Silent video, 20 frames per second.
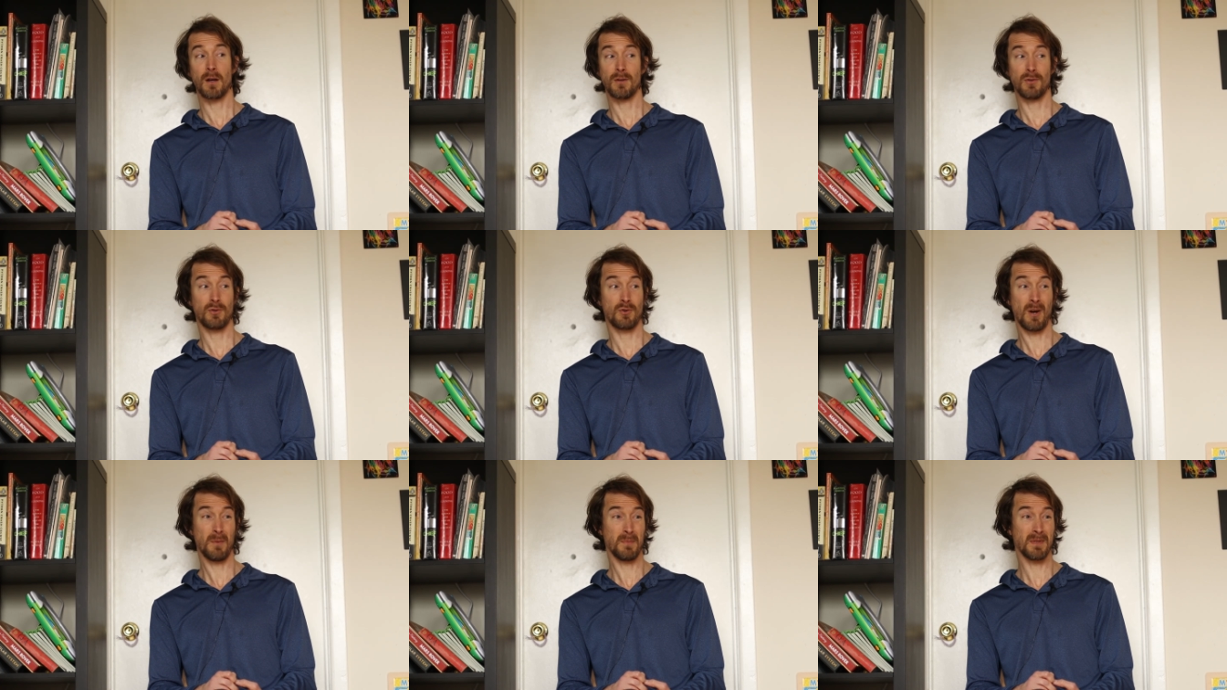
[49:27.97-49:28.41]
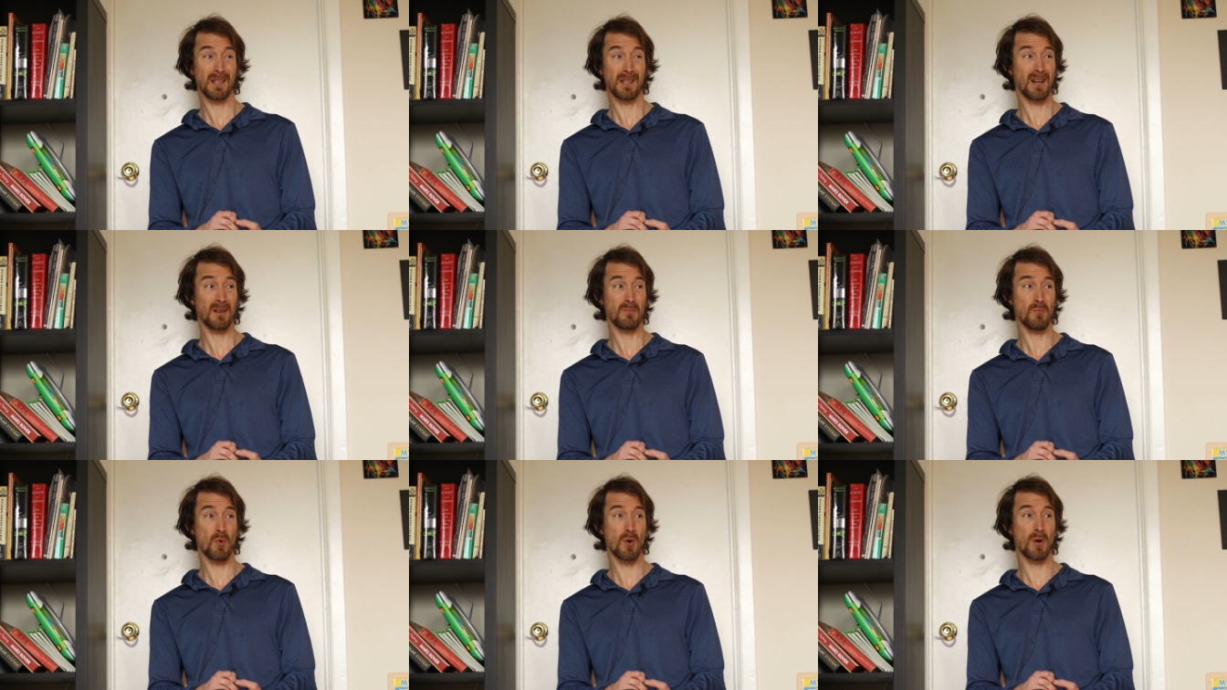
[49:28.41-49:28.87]
Trump is
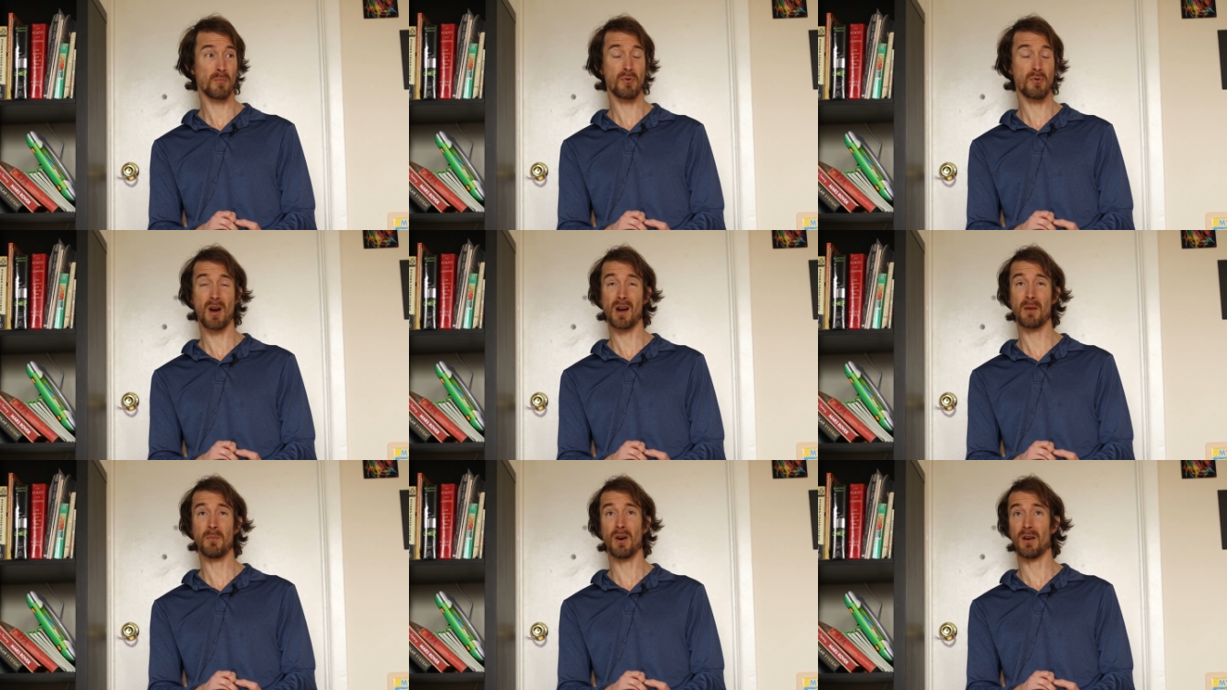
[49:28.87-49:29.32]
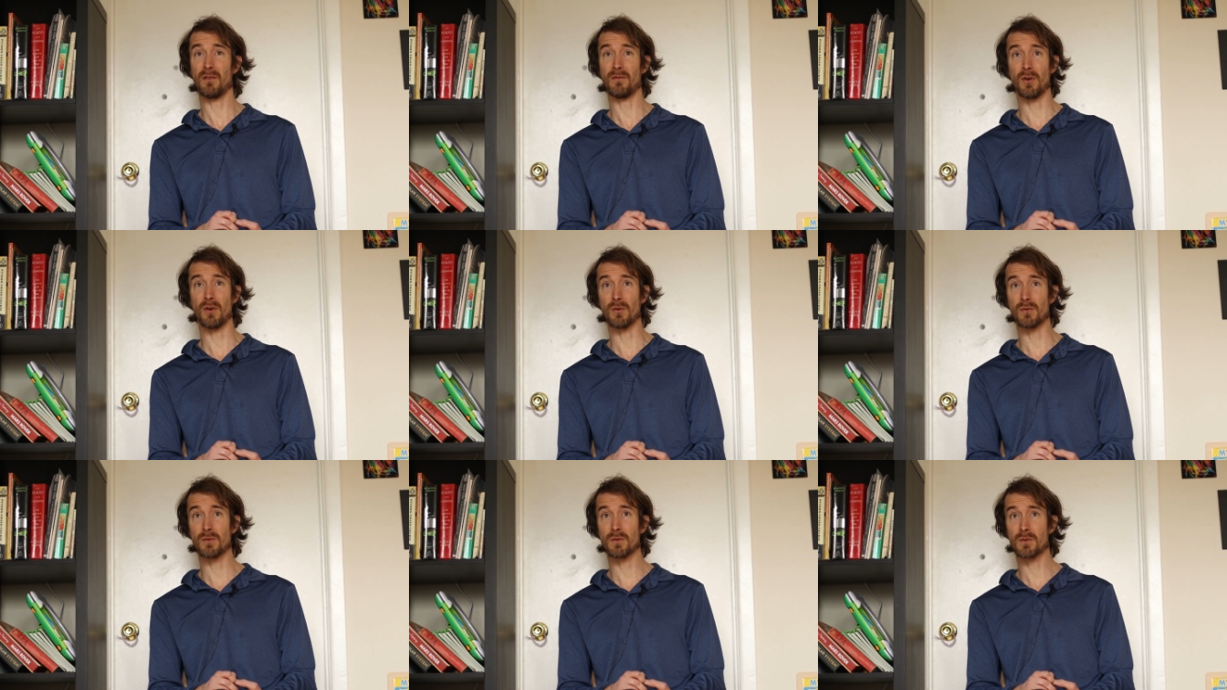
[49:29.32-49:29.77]
getting more primary
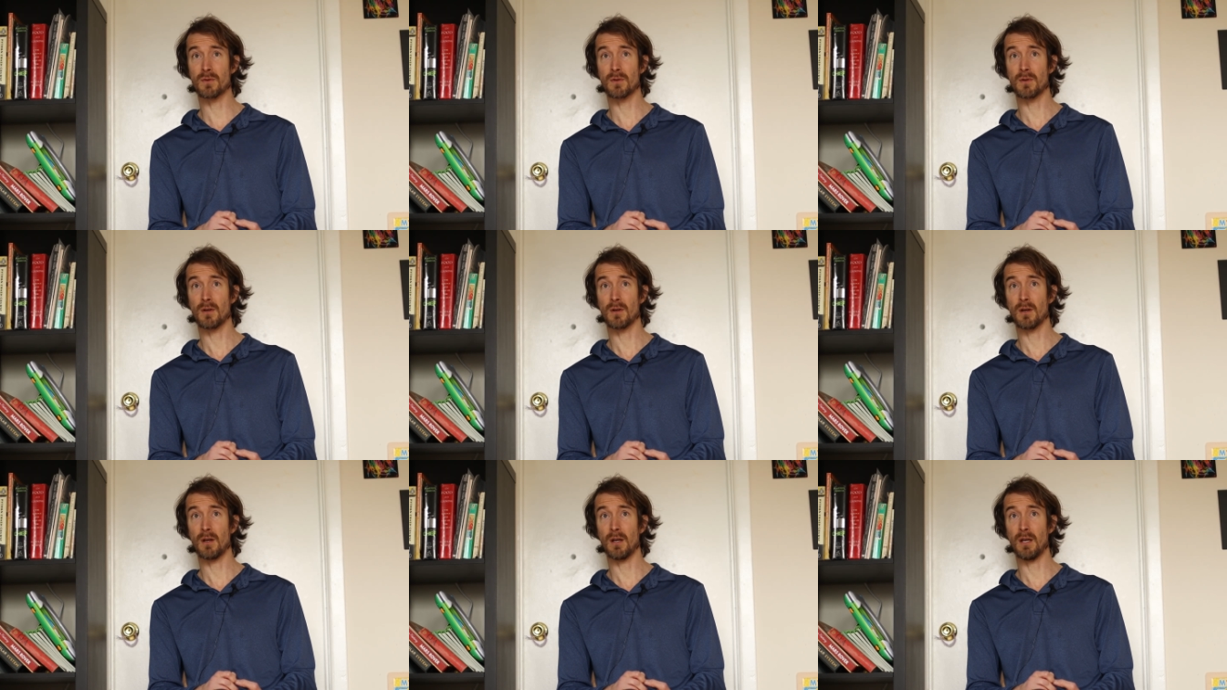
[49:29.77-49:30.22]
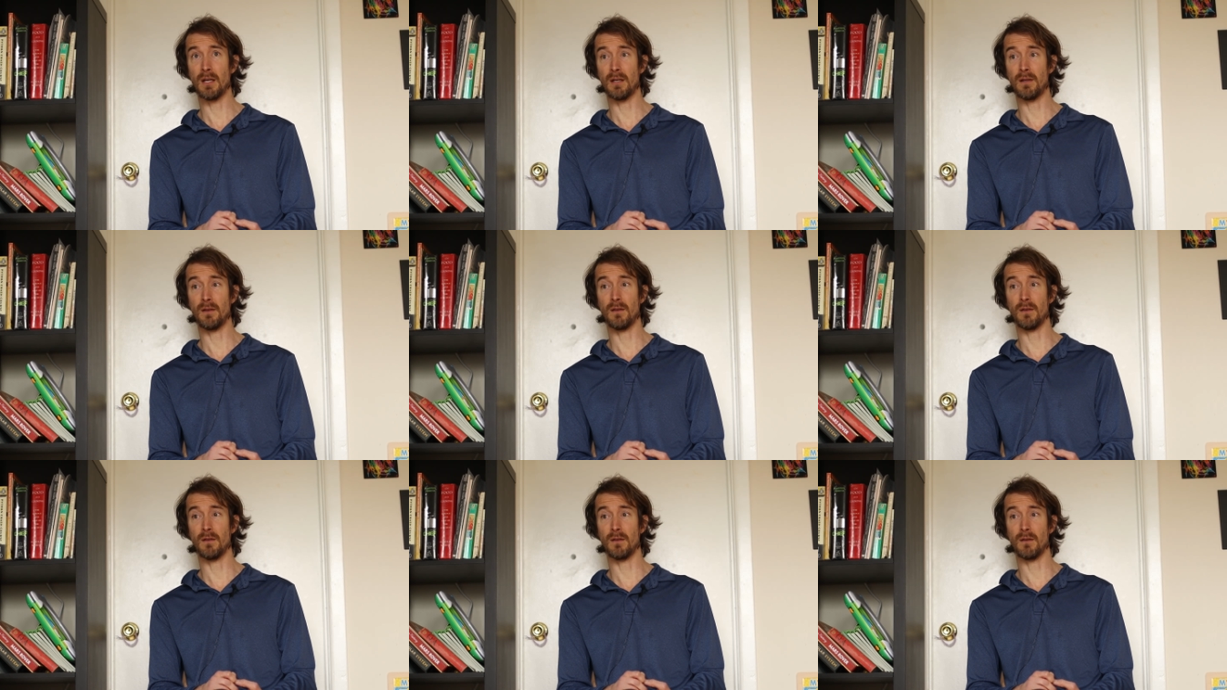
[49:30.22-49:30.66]
votes
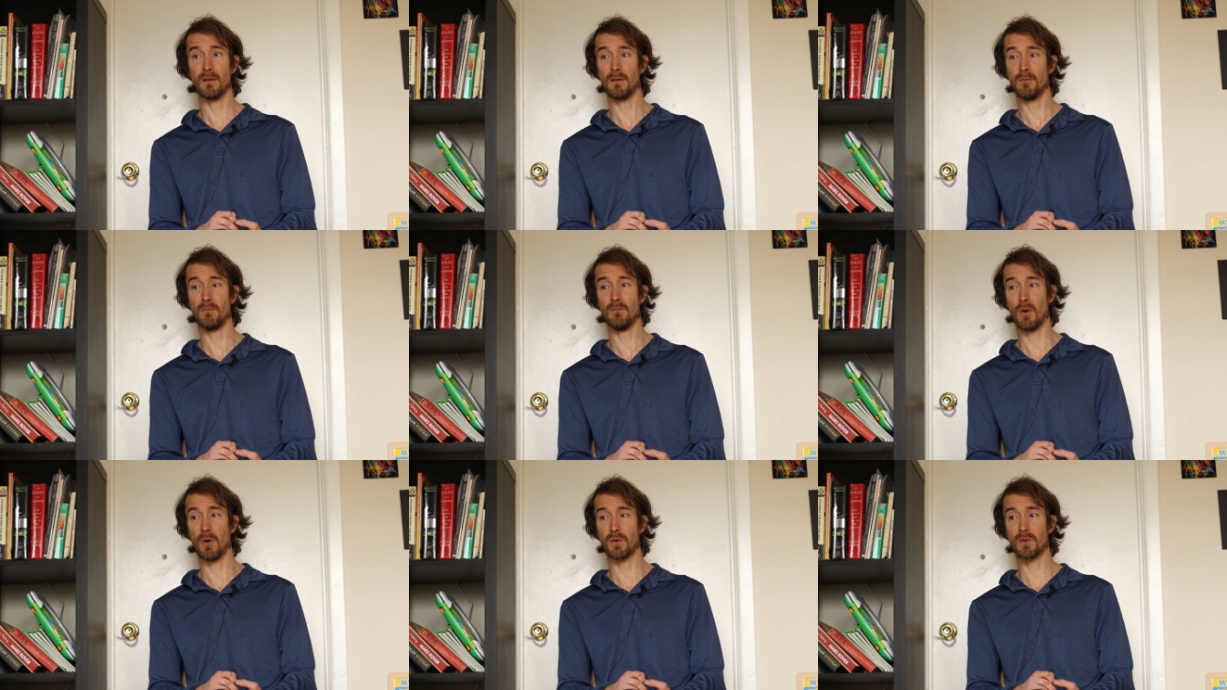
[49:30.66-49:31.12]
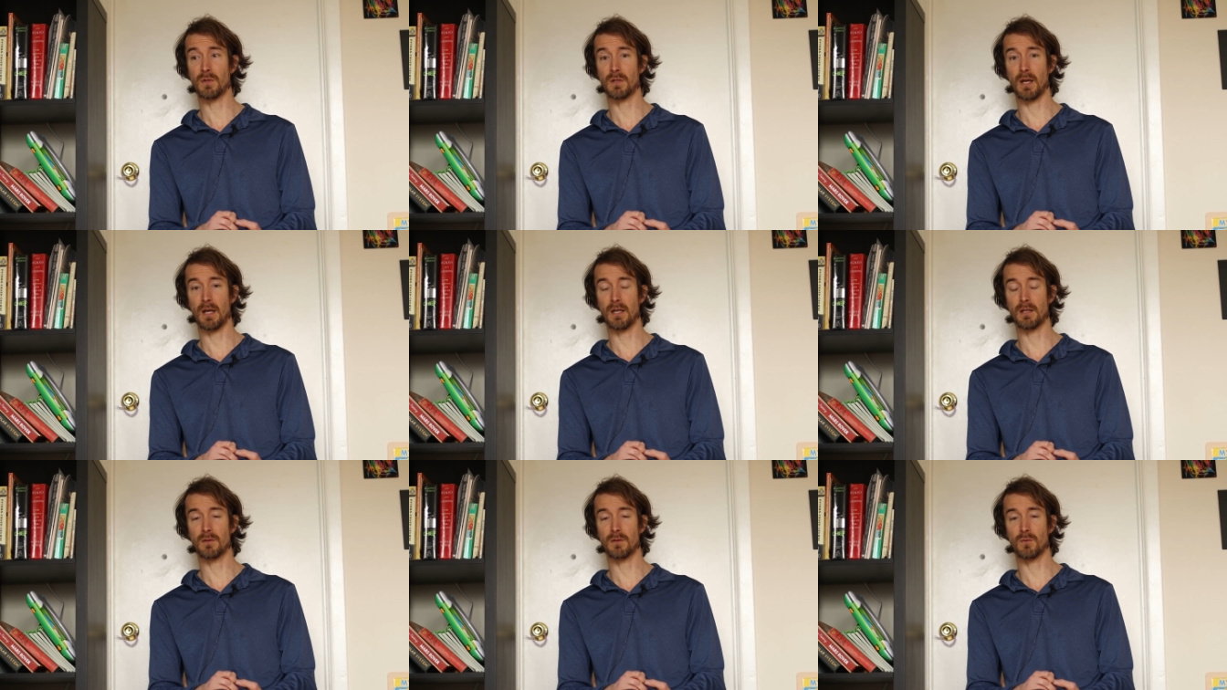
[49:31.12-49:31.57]
in most
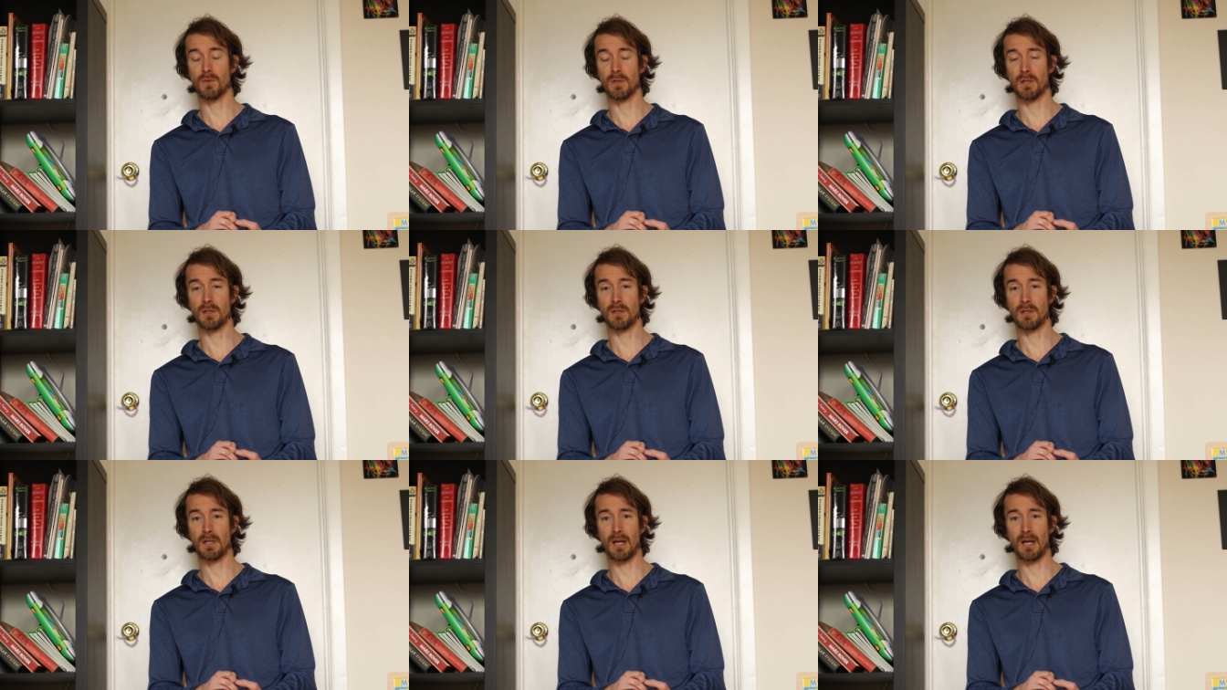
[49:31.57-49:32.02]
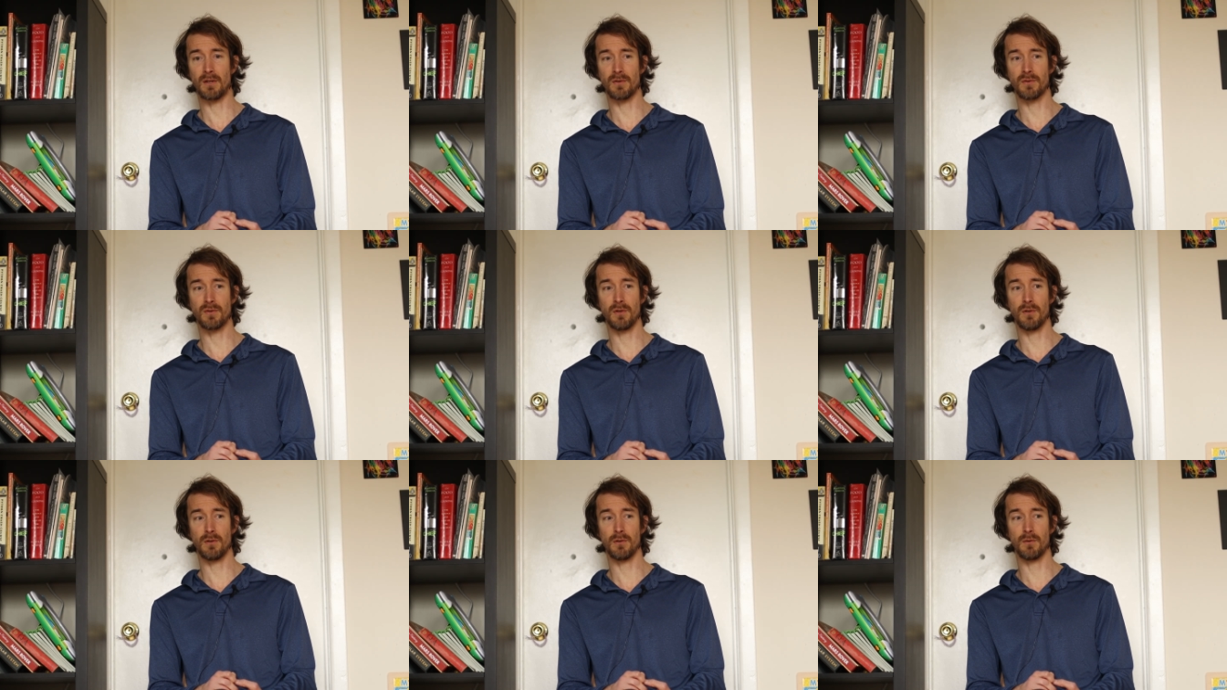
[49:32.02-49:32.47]
states, which
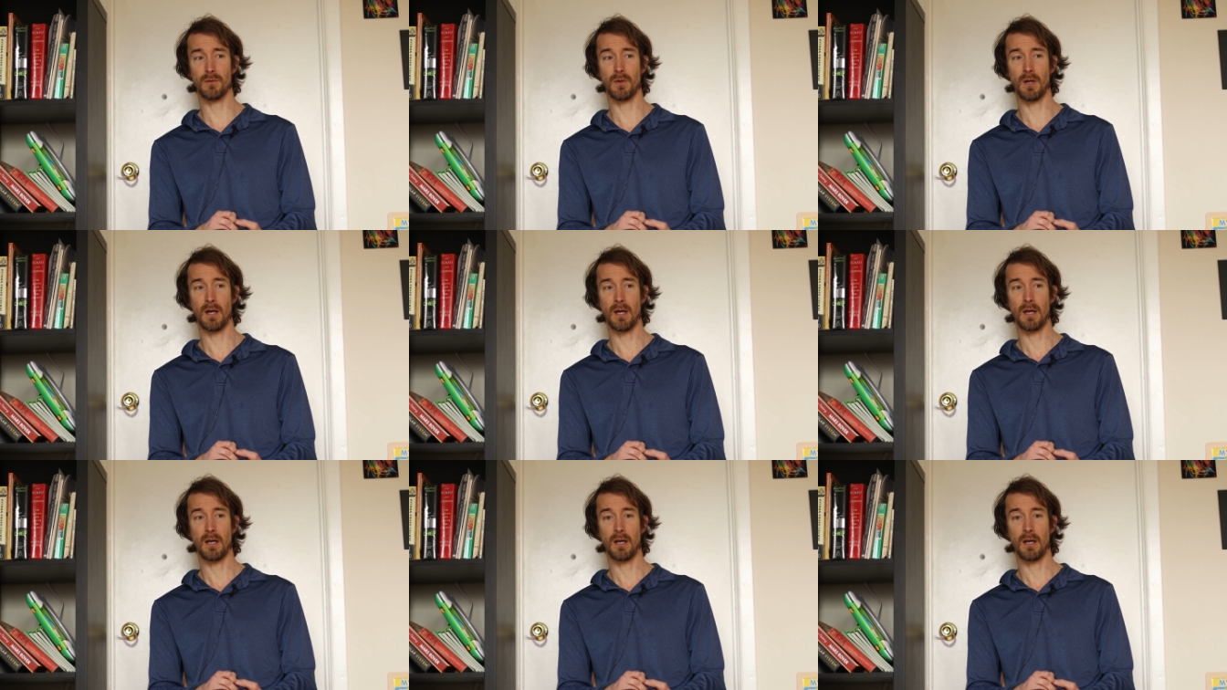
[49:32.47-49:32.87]
tells you